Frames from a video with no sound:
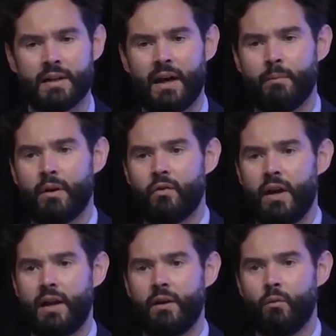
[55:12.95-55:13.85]
time at
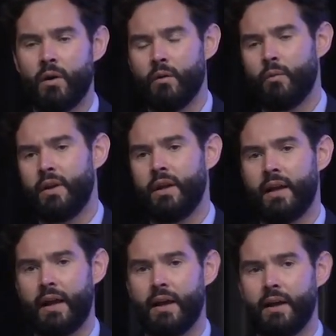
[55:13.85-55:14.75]
Grady where we
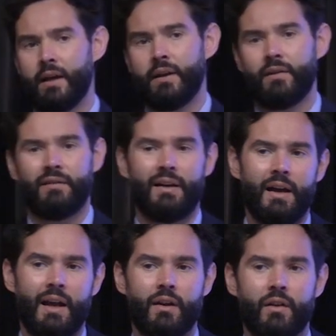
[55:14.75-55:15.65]
had
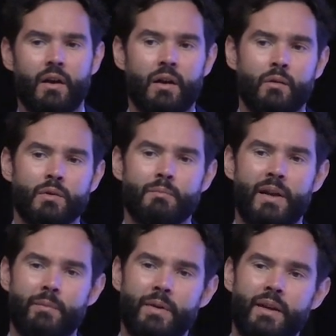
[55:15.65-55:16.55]
I don't know it was
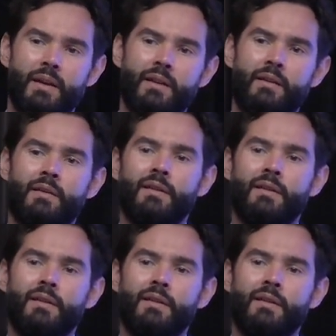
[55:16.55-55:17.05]
maybe